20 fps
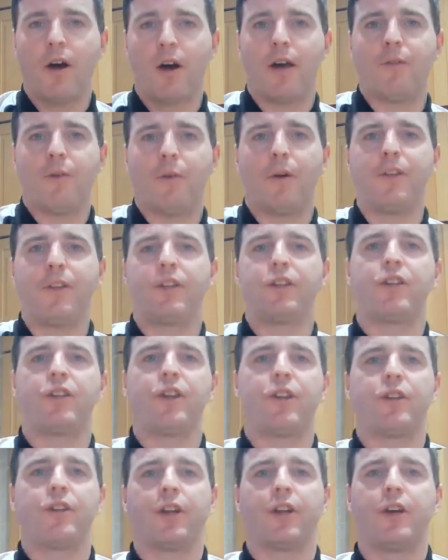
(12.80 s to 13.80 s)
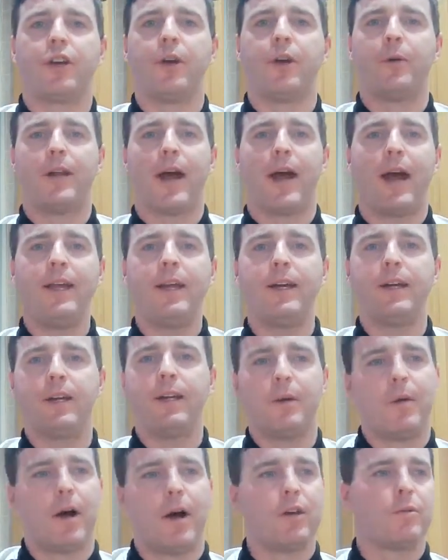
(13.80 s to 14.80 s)
All right, everyone, this is just a Q&A. I
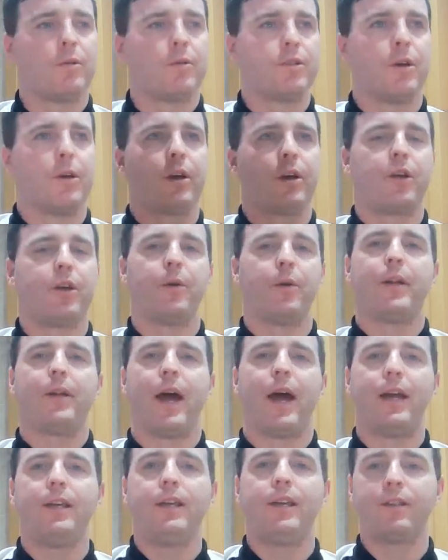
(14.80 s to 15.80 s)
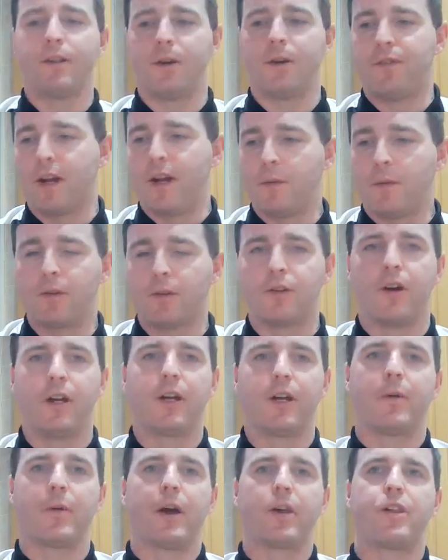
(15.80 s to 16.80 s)
might as well do a Q&A. So if anyone's got
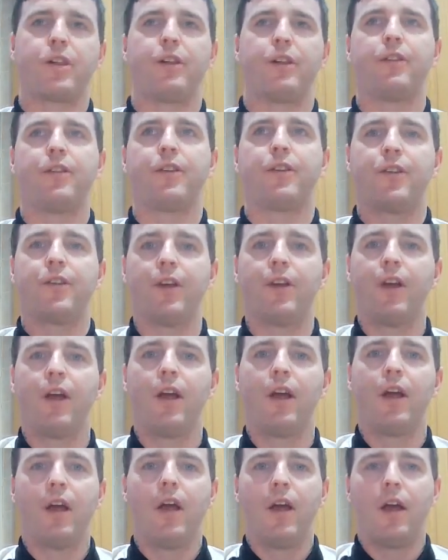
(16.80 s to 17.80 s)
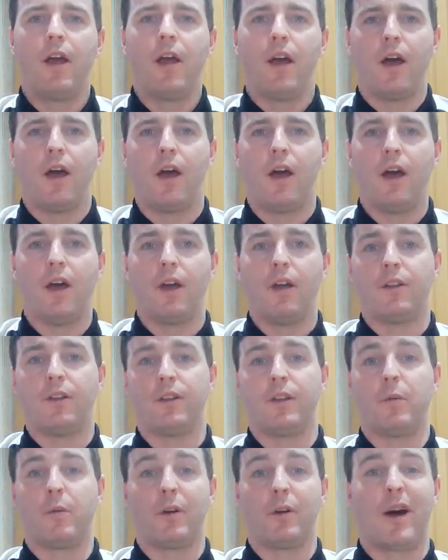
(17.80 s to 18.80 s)
any questions
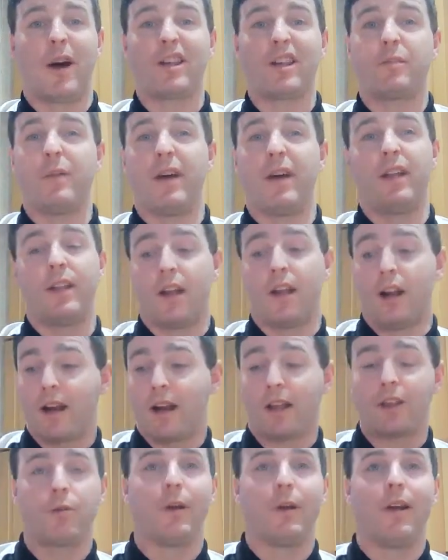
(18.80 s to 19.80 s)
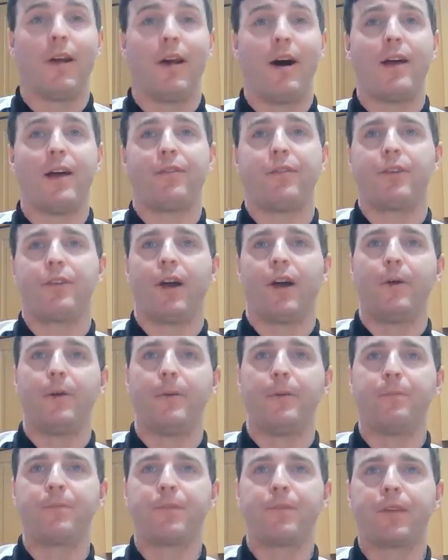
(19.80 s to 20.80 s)
they want to ask me, and then I'll answer it live. So
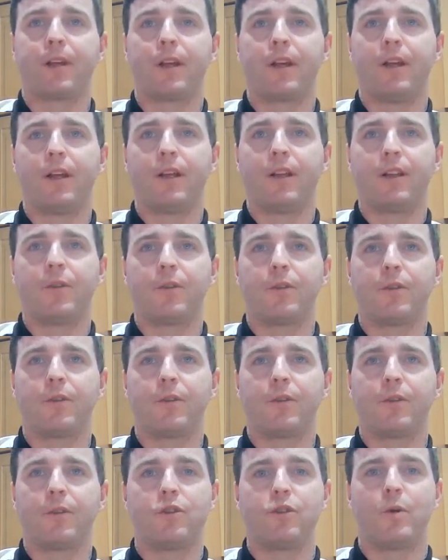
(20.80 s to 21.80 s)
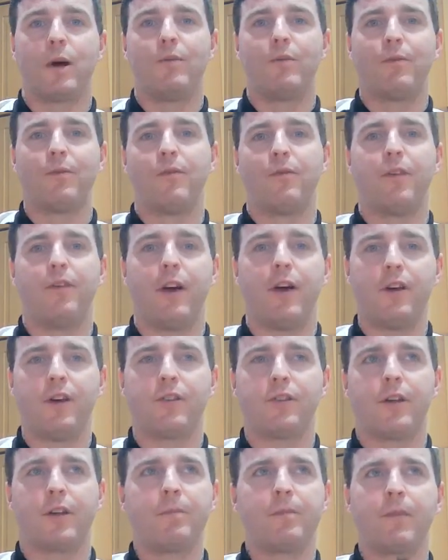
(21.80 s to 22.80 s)
hello to everyone
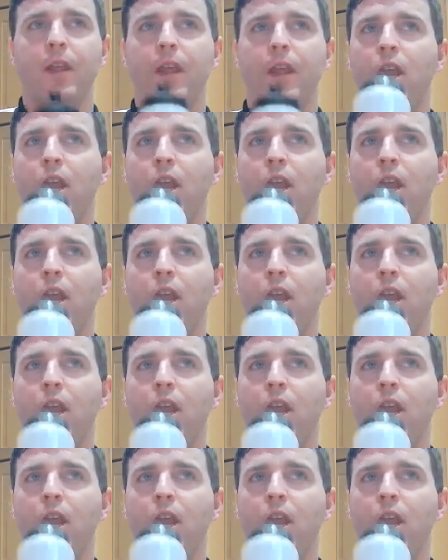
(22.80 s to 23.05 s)
first.